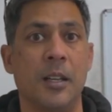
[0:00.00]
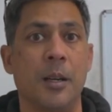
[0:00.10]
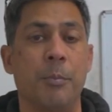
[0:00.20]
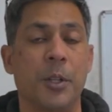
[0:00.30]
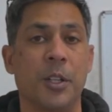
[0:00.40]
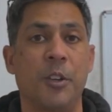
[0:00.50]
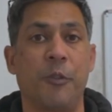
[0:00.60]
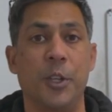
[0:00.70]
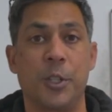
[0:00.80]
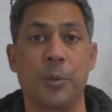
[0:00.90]
ability
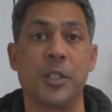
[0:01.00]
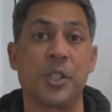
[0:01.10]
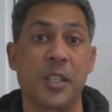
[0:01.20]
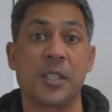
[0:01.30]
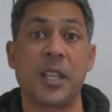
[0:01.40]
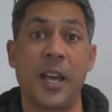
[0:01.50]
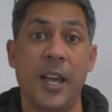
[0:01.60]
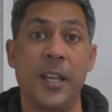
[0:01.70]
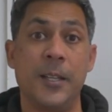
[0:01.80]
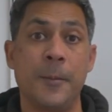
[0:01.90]
for you to adjust the
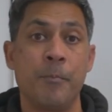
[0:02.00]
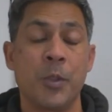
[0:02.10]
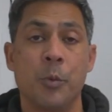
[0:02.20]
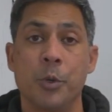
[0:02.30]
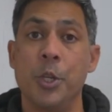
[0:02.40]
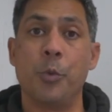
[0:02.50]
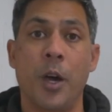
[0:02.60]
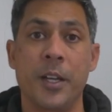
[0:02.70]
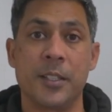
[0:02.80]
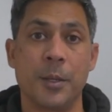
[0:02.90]
height where you
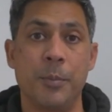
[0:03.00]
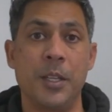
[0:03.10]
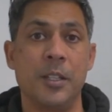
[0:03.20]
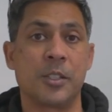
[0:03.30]
want it to be.